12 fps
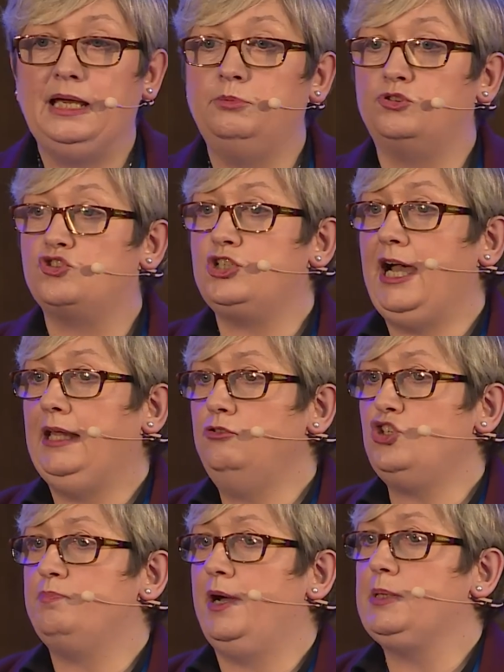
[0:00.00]
it was
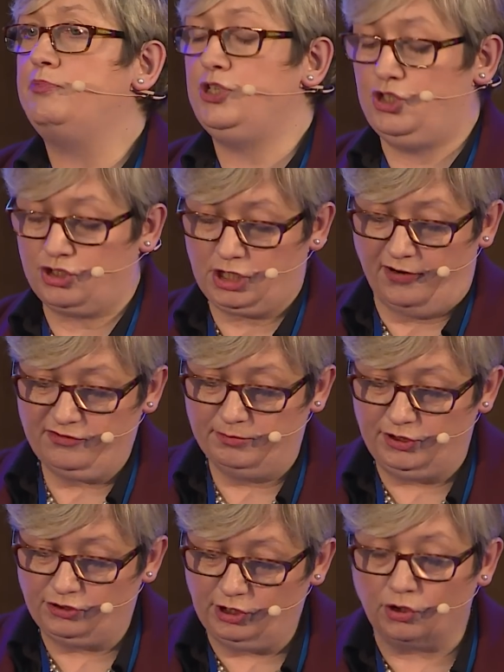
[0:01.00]
challenged by the British
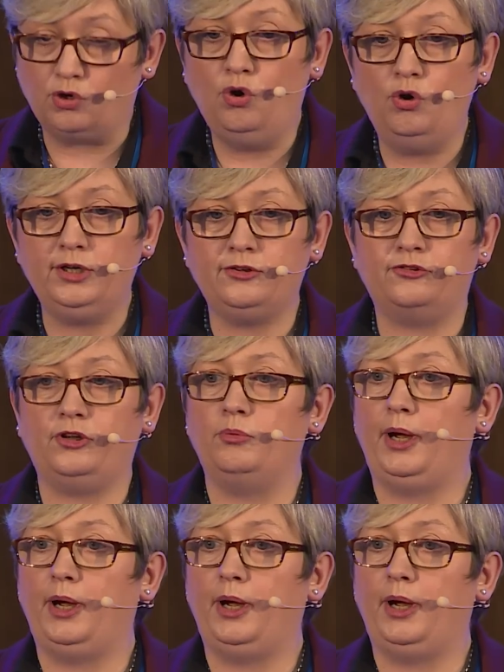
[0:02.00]
government in the courts,